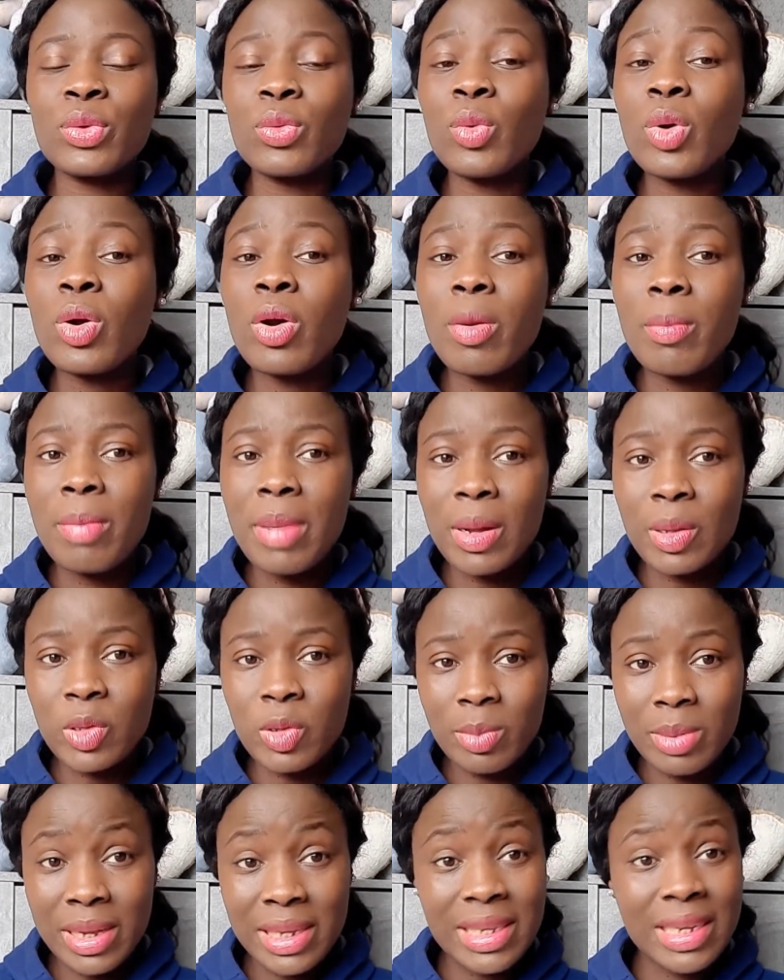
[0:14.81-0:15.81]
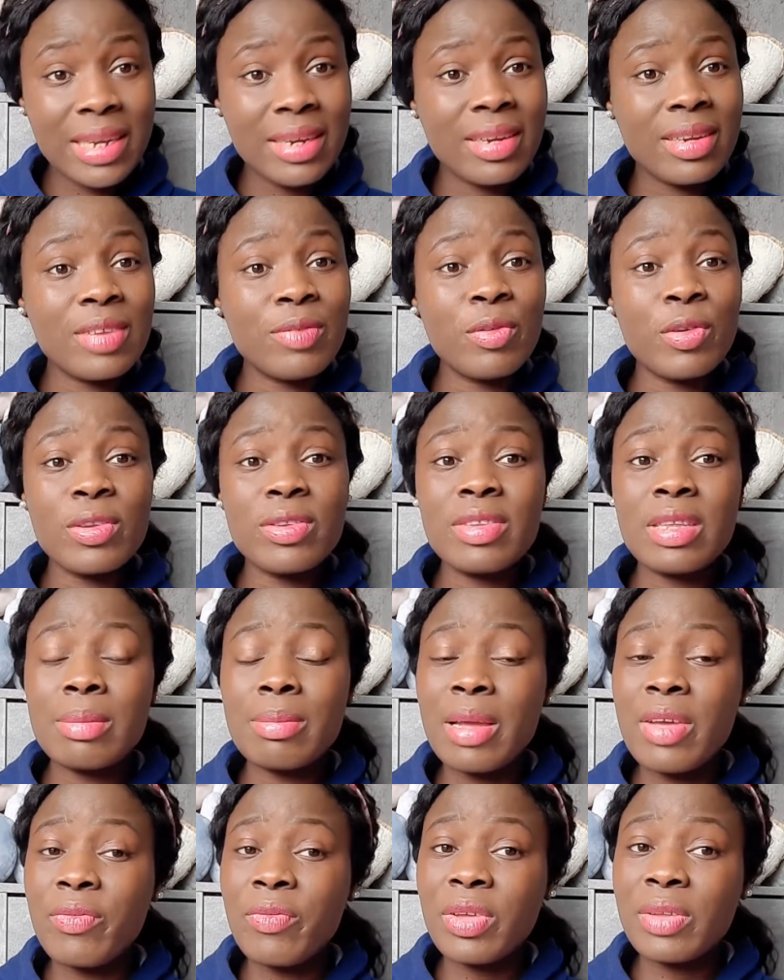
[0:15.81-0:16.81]
Welcome back to my channel. If you're seeing
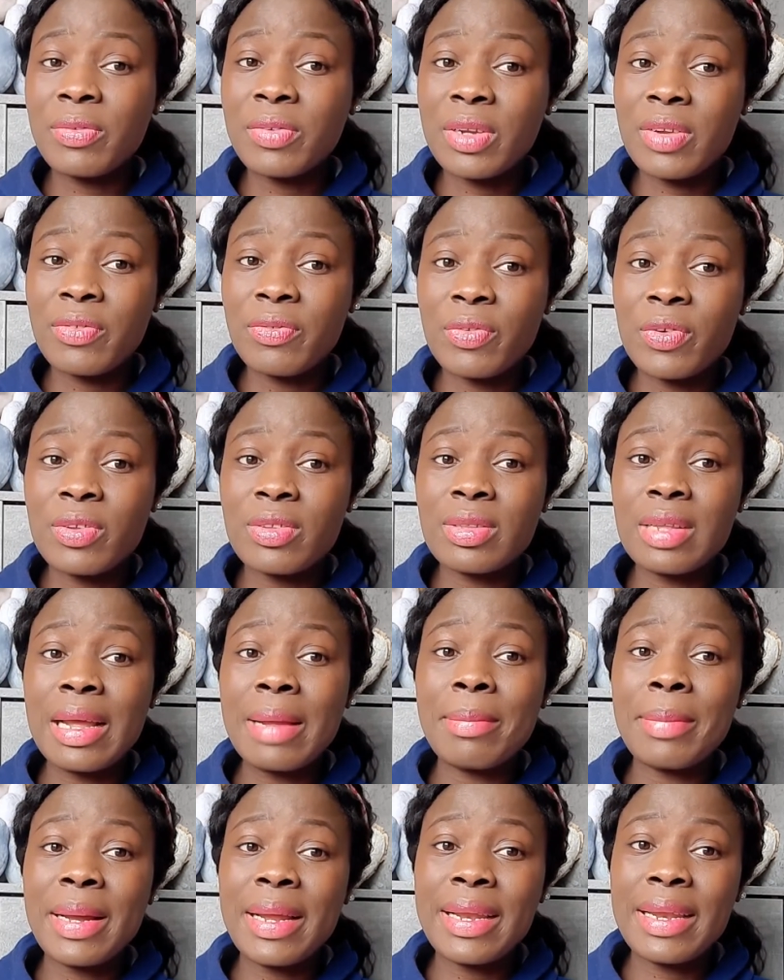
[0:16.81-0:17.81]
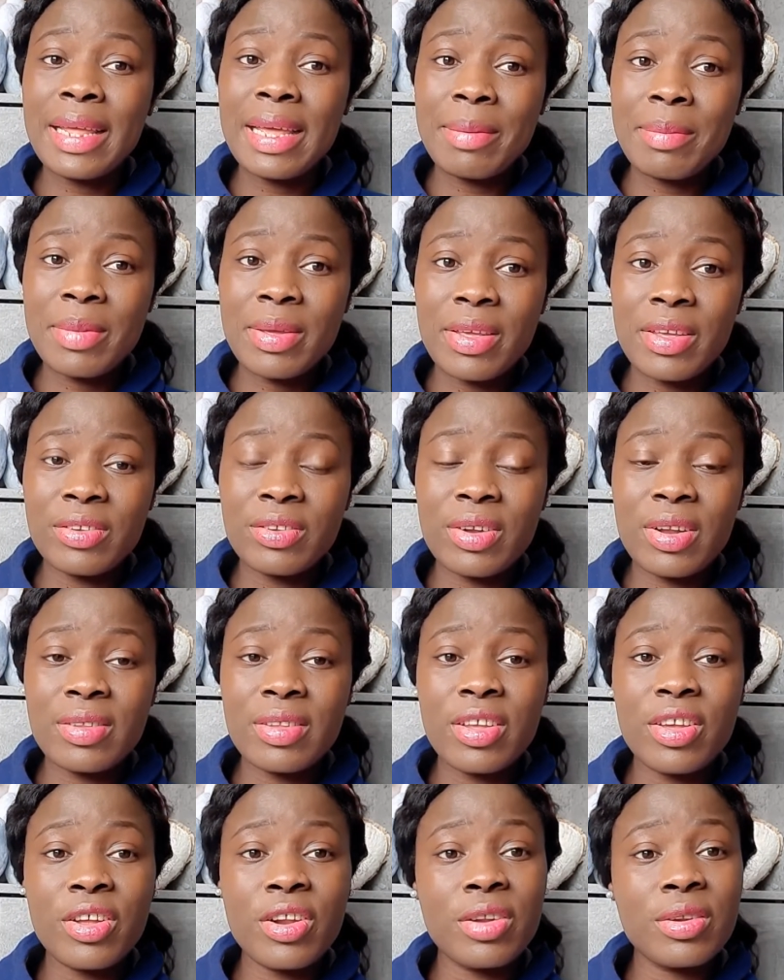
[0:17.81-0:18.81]
my face for the first time, my name is
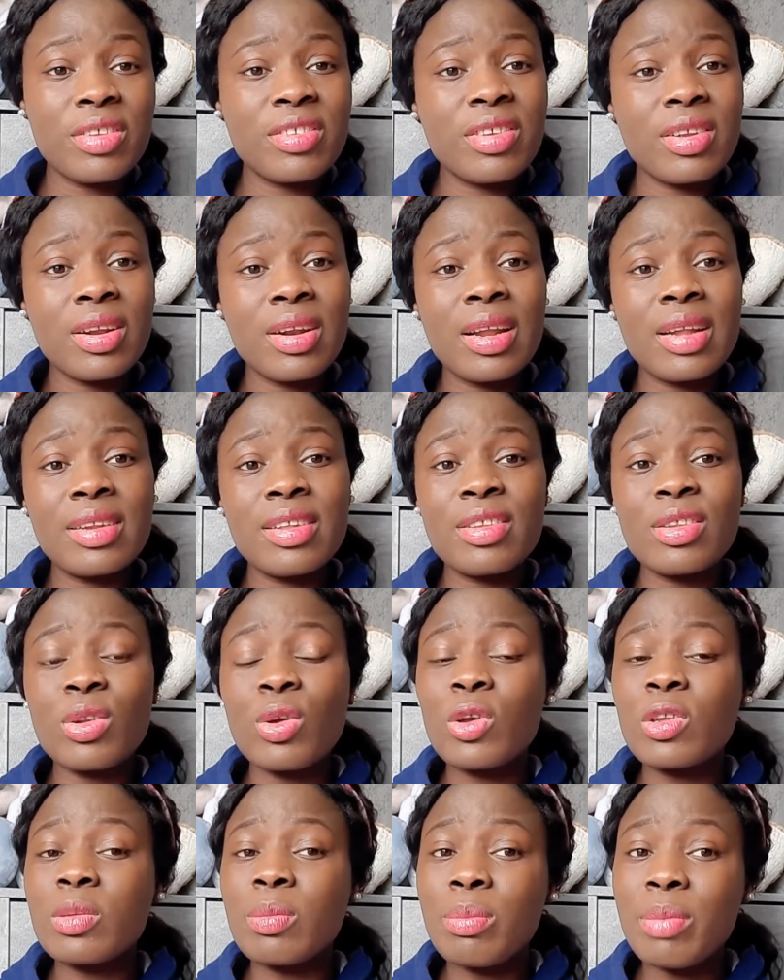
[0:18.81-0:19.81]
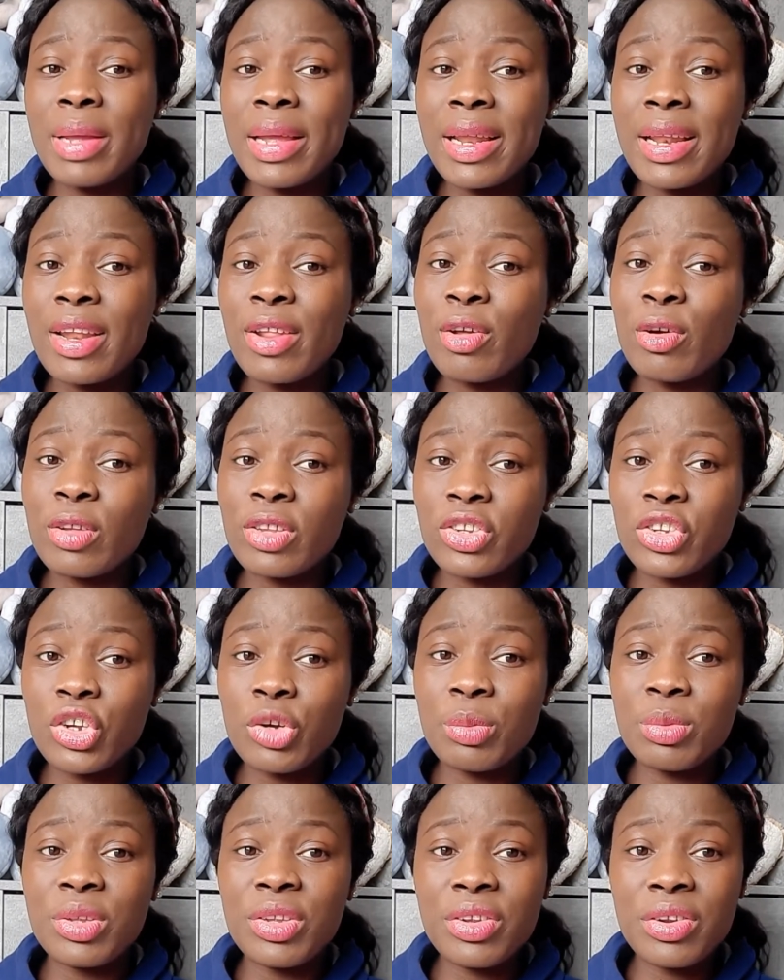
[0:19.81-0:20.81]
Shona, and on this channel I discuss mainly on
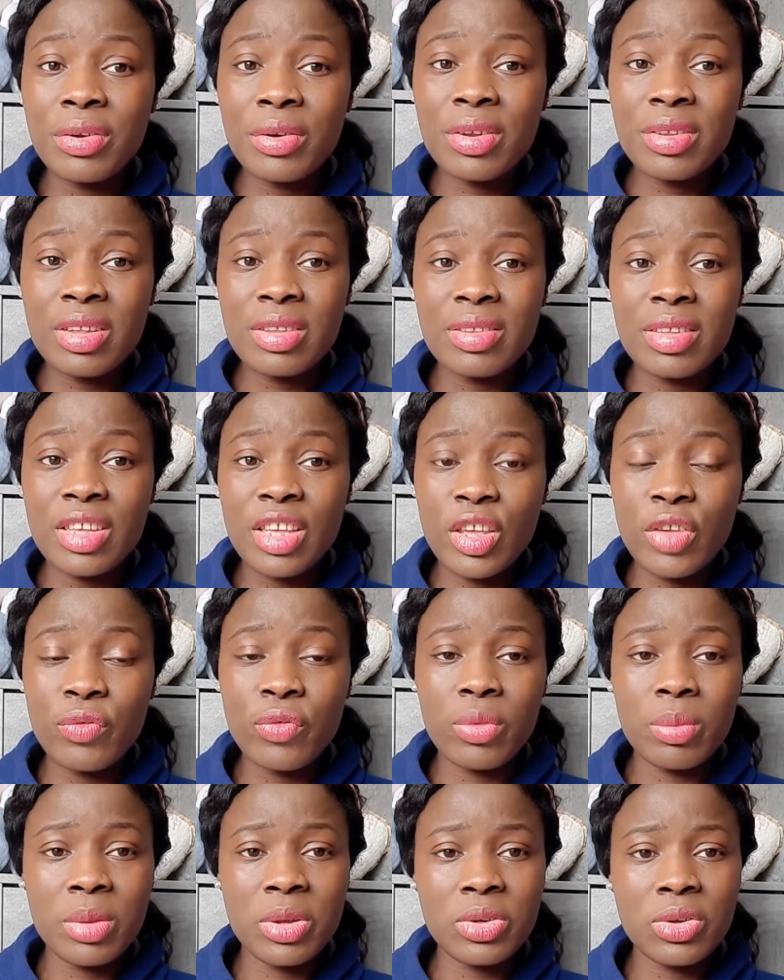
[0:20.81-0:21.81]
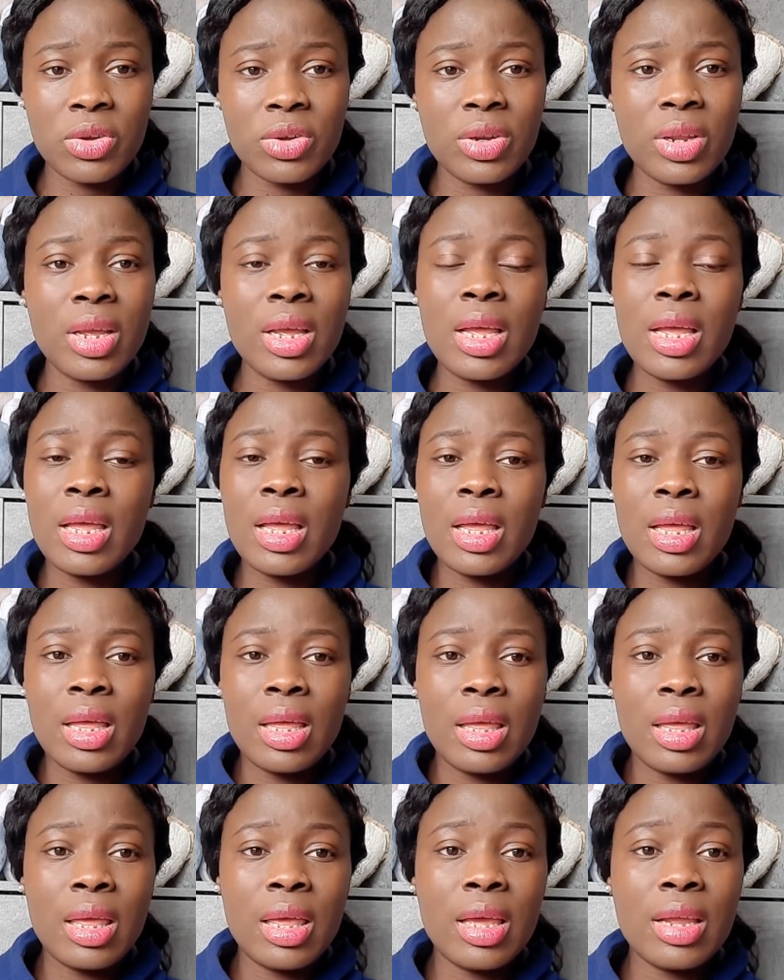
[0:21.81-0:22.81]
Germany residency information
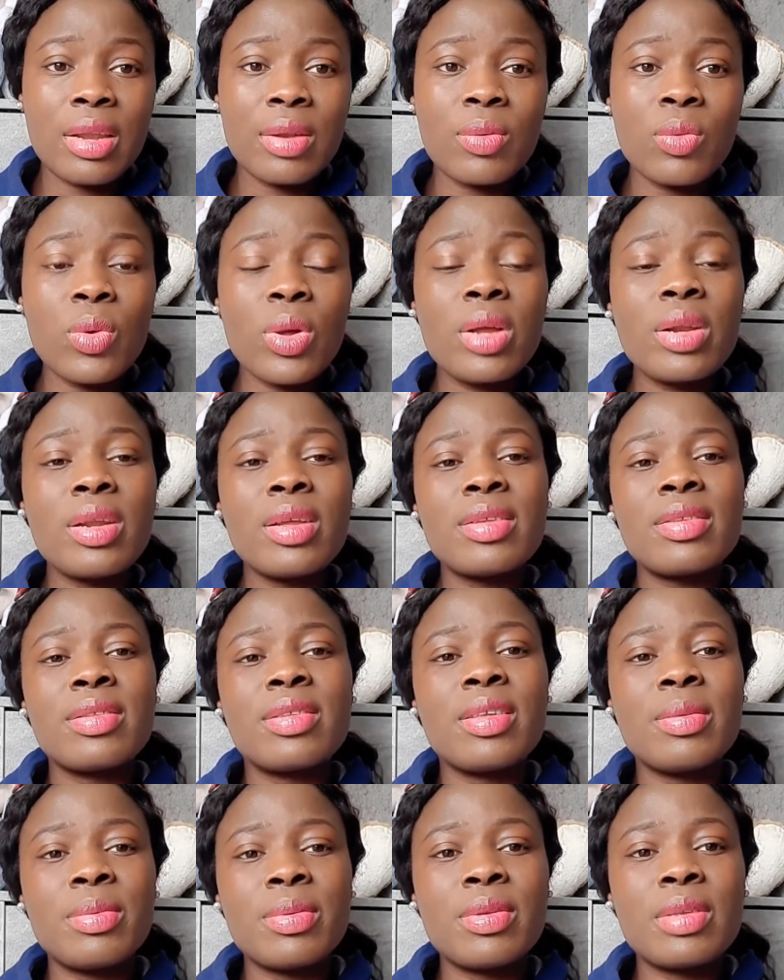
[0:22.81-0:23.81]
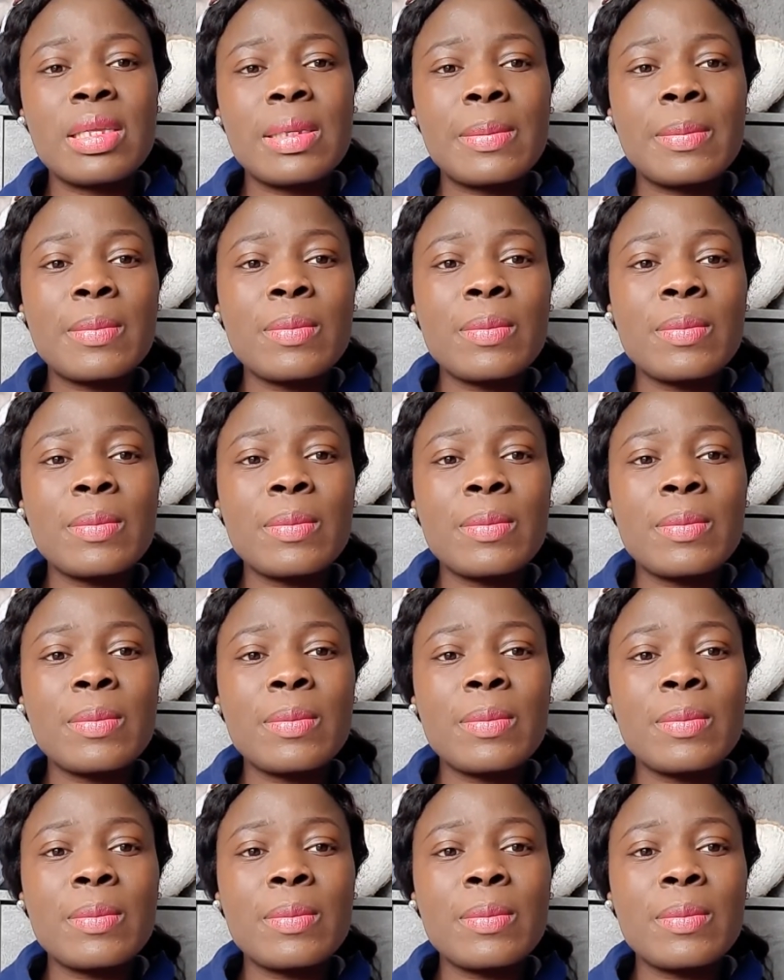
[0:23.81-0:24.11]
and wellness tips.